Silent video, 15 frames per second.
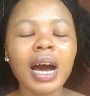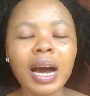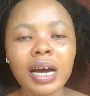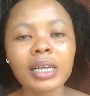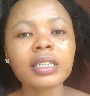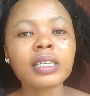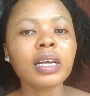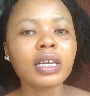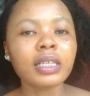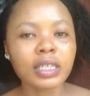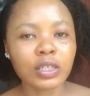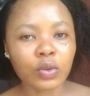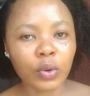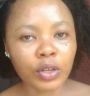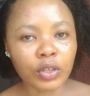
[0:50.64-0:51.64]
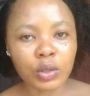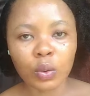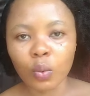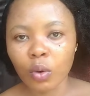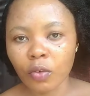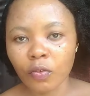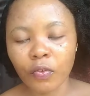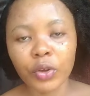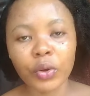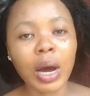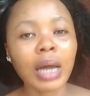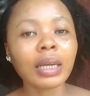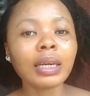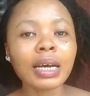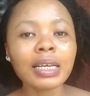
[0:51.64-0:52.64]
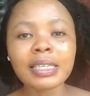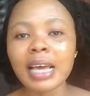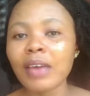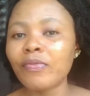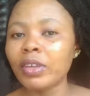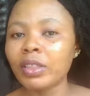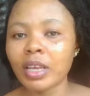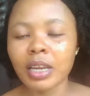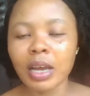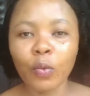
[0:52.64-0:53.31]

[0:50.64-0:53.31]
and it is going to work for you, and that's everything